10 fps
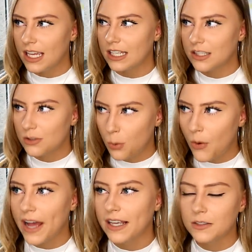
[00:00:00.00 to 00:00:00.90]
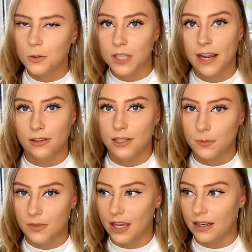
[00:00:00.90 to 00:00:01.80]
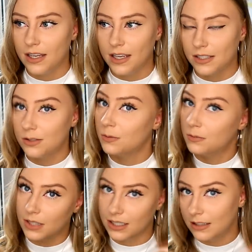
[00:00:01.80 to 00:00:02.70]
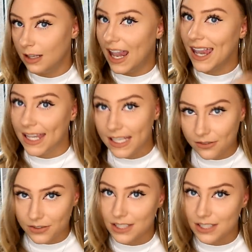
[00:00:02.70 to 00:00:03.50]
He's trying to tell him that he has to, like, leave.